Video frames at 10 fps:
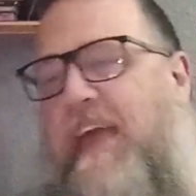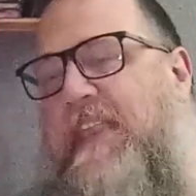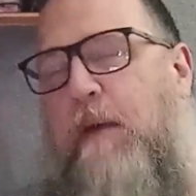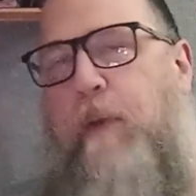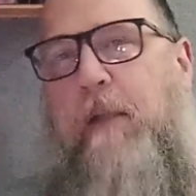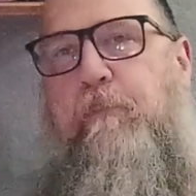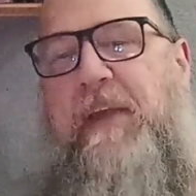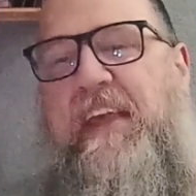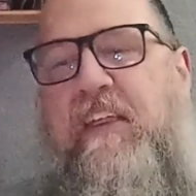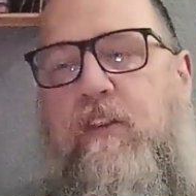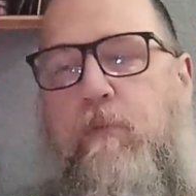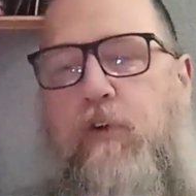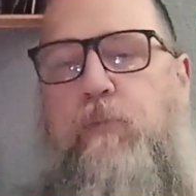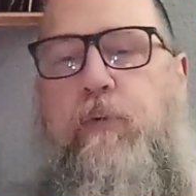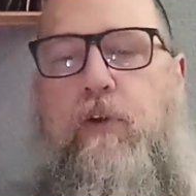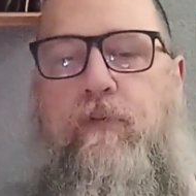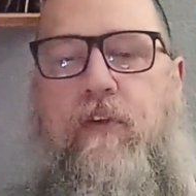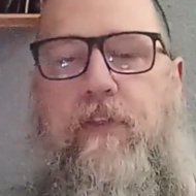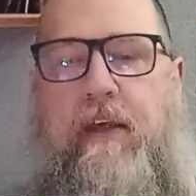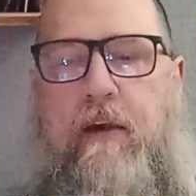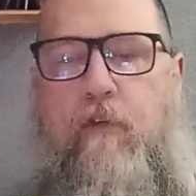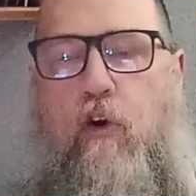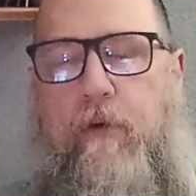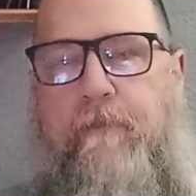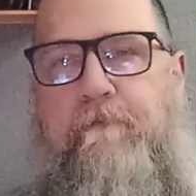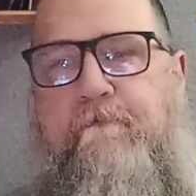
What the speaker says: That might be the most beautiful thing of all.